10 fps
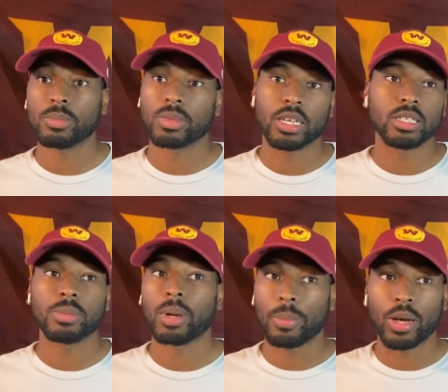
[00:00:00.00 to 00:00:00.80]
things
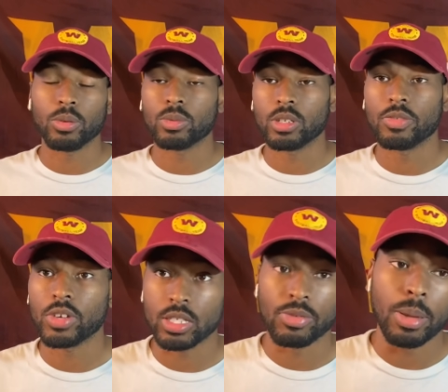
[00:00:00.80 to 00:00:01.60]
about the
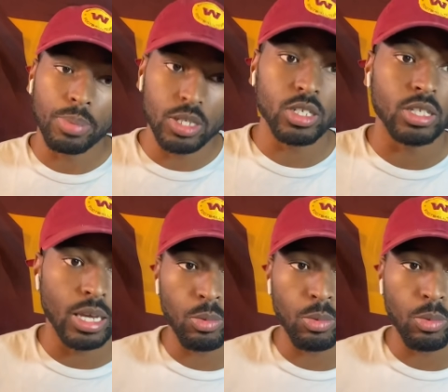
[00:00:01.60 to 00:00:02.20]
defensive end position that